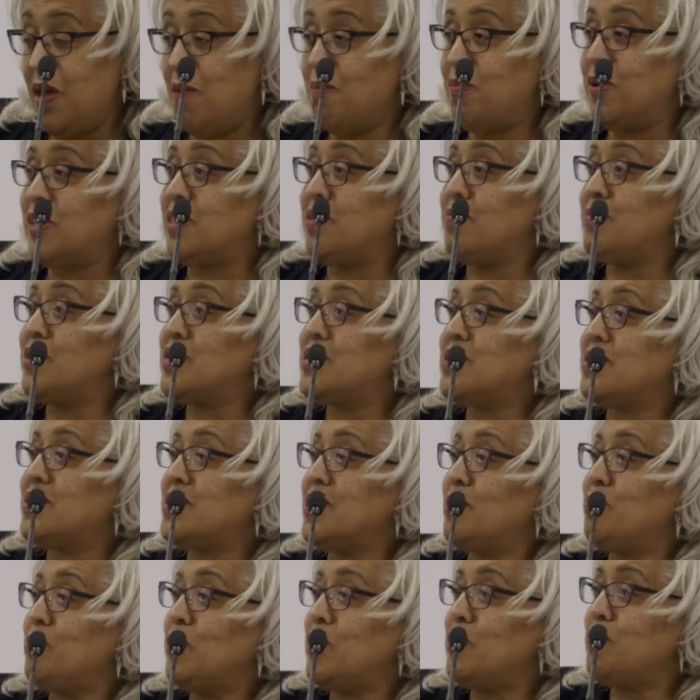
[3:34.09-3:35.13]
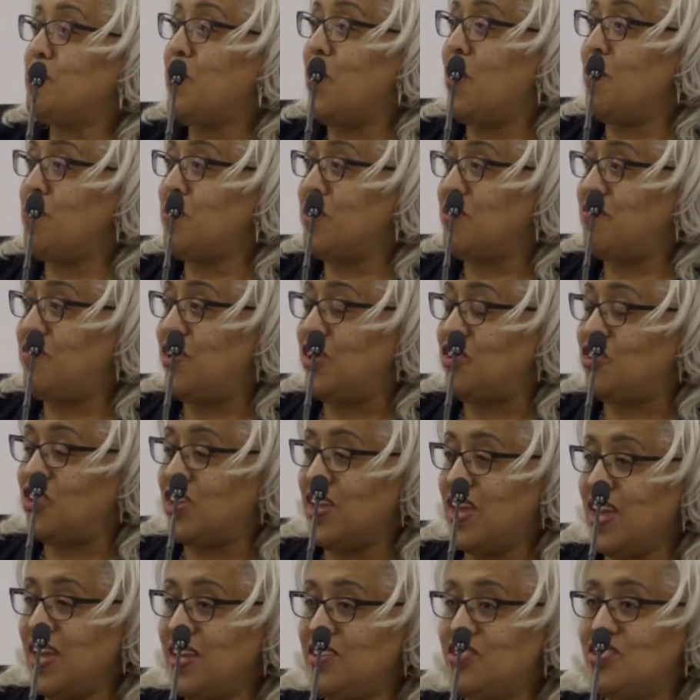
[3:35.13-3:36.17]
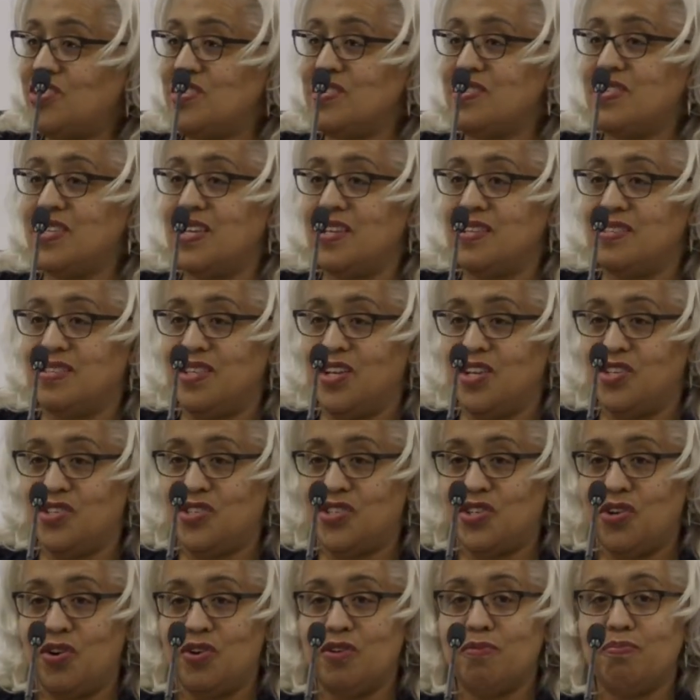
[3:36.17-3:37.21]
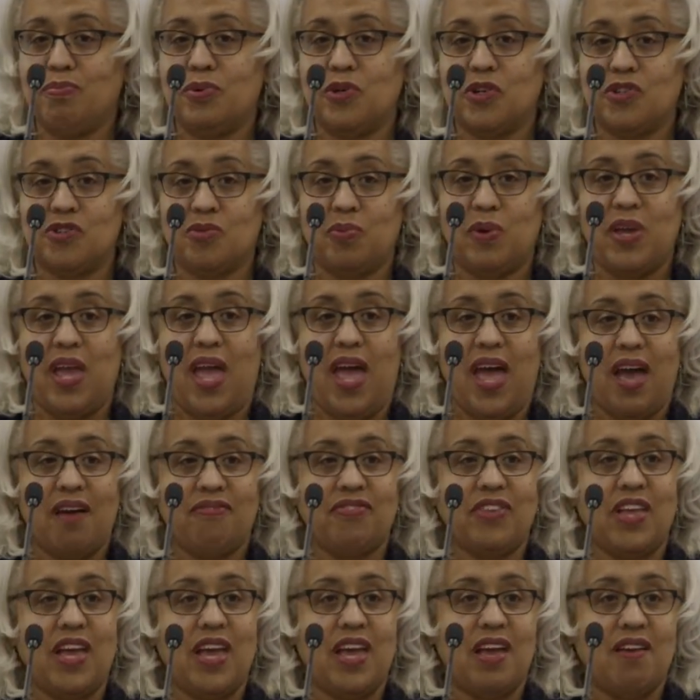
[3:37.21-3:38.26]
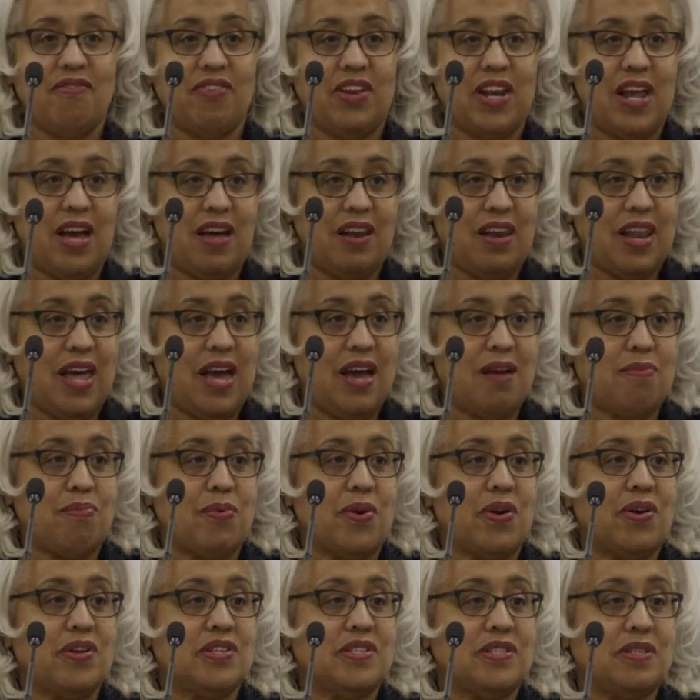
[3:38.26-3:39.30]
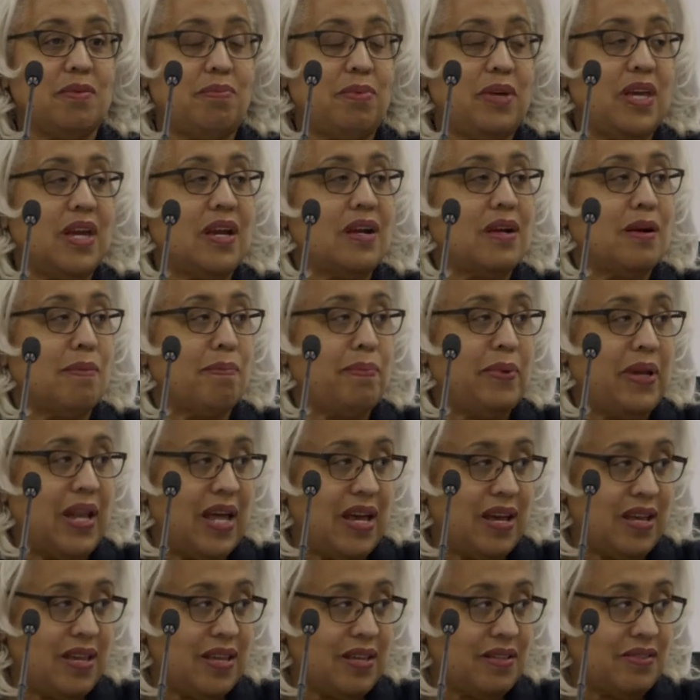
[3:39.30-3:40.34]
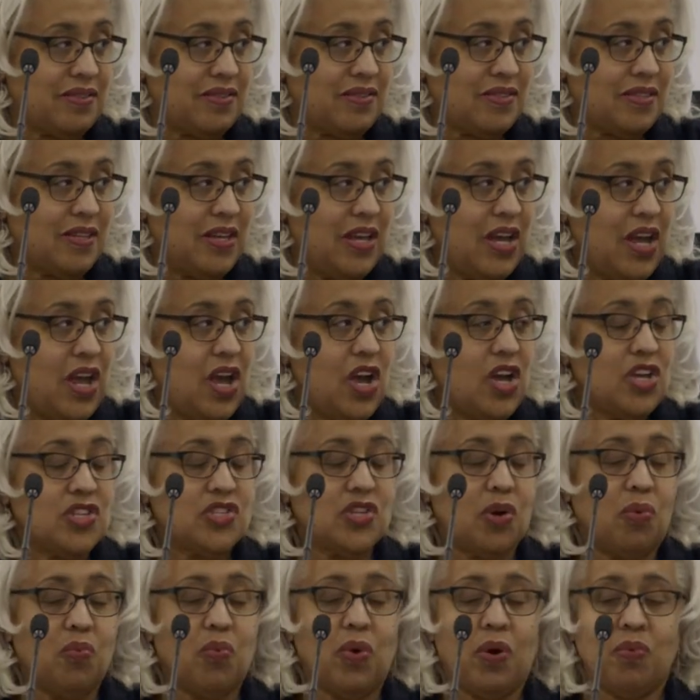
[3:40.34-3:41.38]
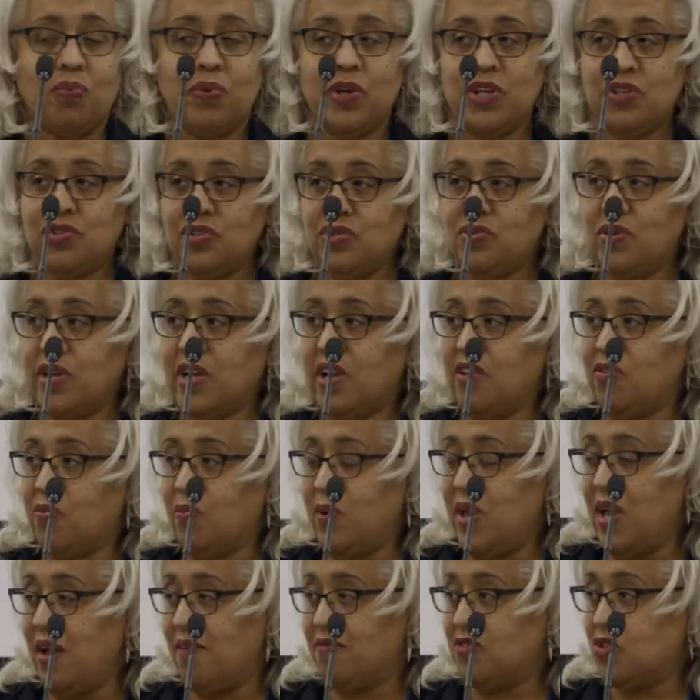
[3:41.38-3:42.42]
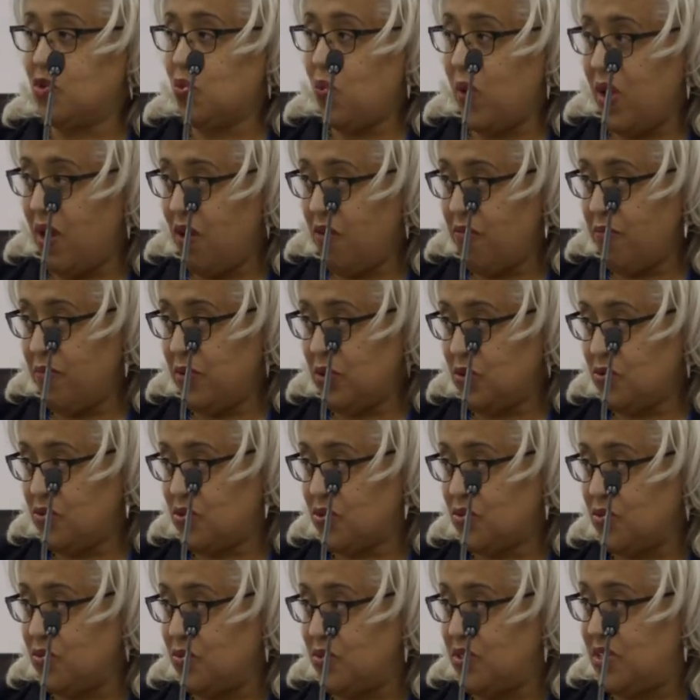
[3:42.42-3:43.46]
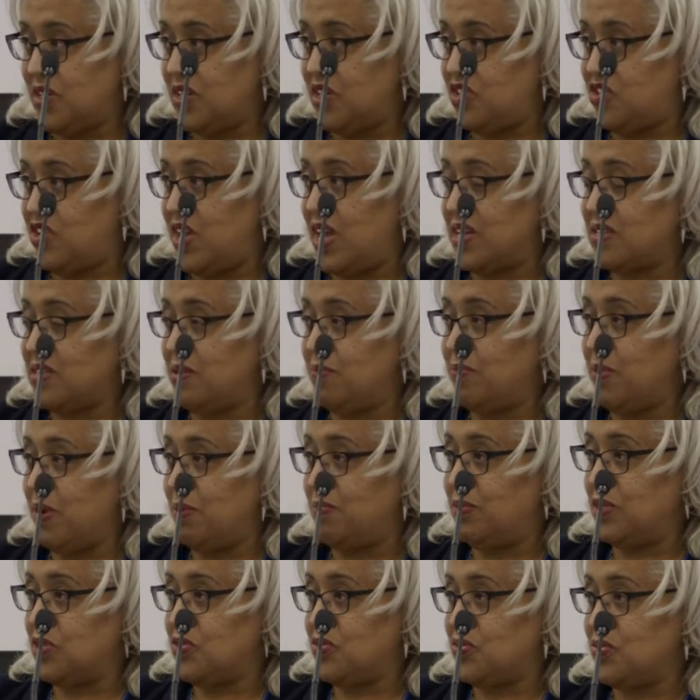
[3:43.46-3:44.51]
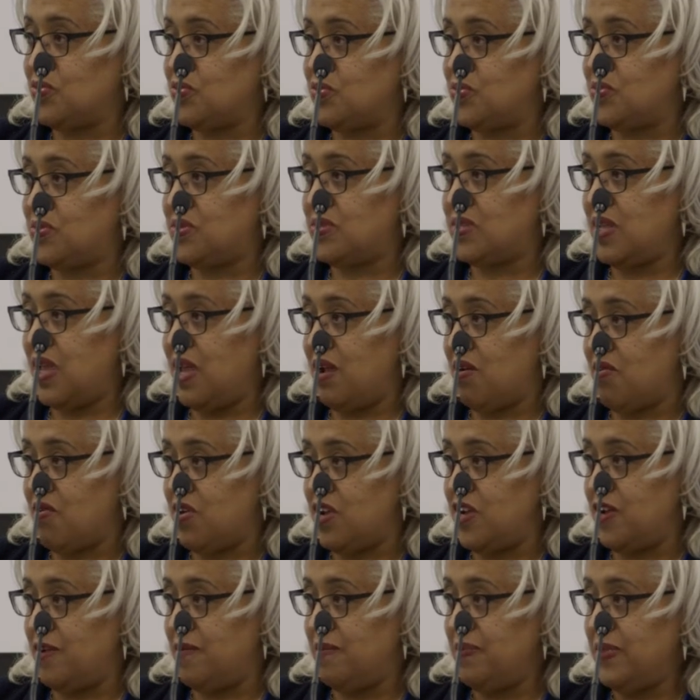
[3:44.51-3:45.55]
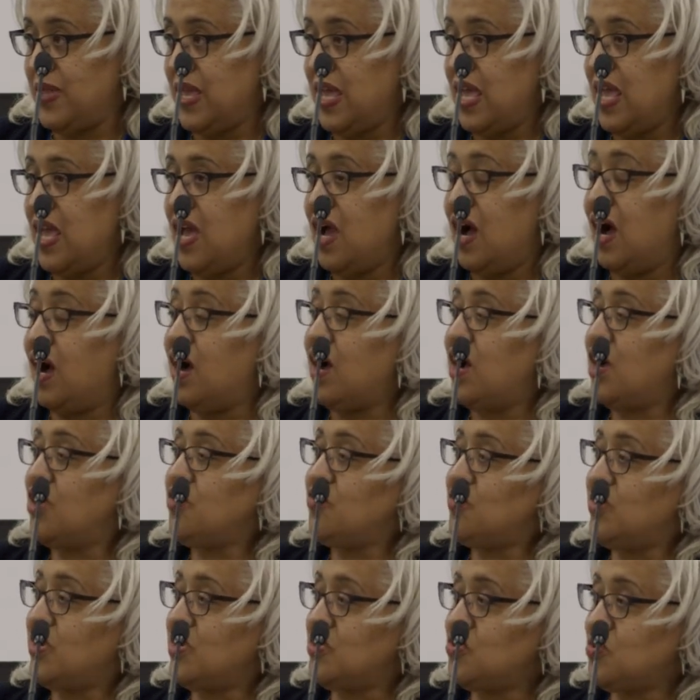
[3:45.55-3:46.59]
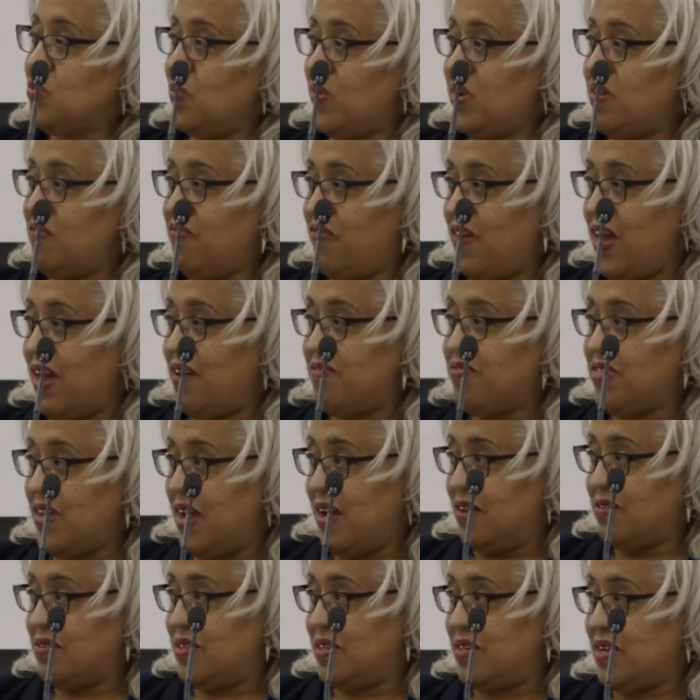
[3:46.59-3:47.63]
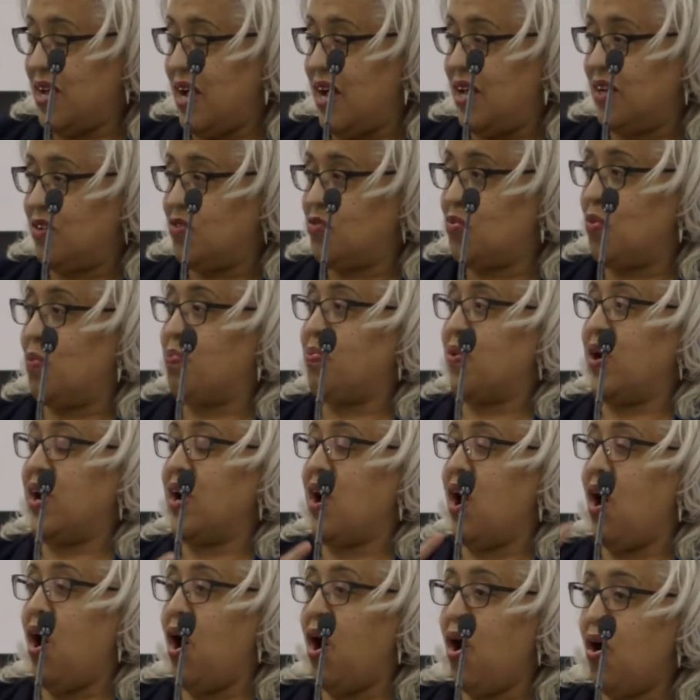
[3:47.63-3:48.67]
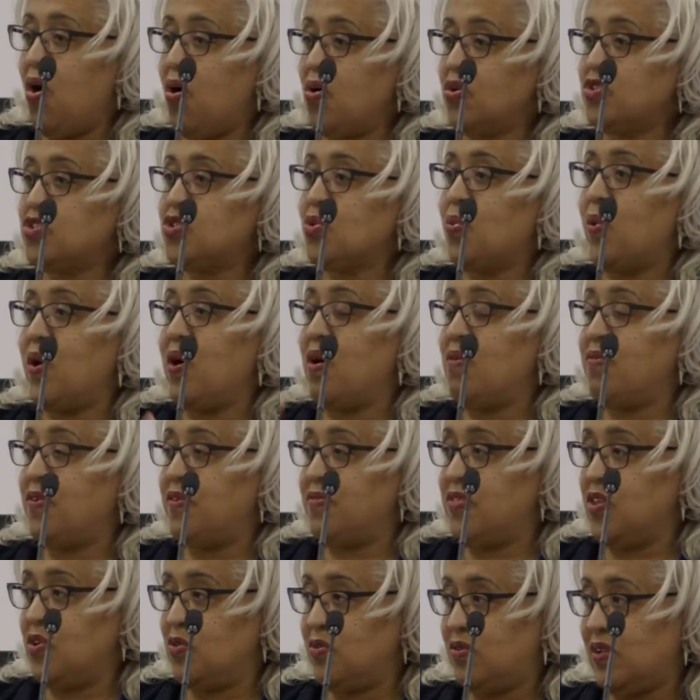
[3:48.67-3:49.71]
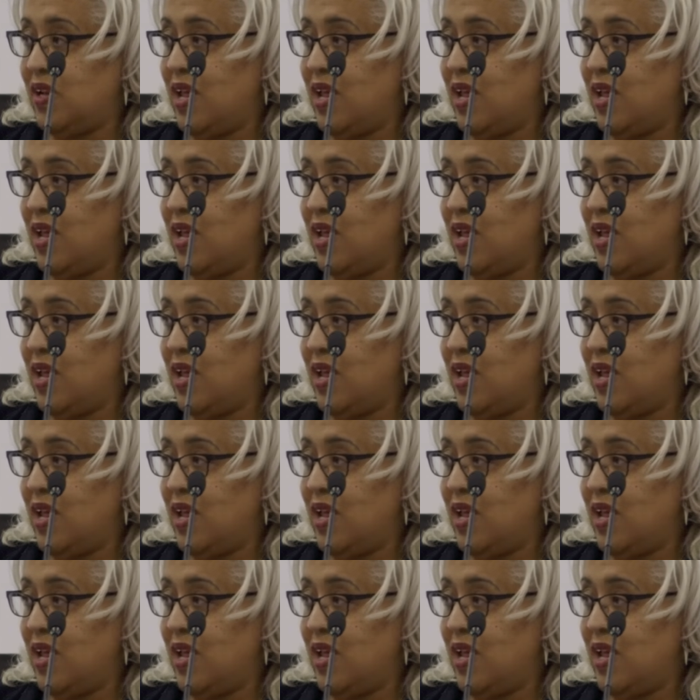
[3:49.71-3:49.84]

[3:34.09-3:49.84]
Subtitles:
But the Mississippi Department of Education says there are certain books we have to have in our libraries to be in compliance. So what we're doing is we have 12 middle schools in the Jackson Public Schools area. $125,000 will bring all 12 of those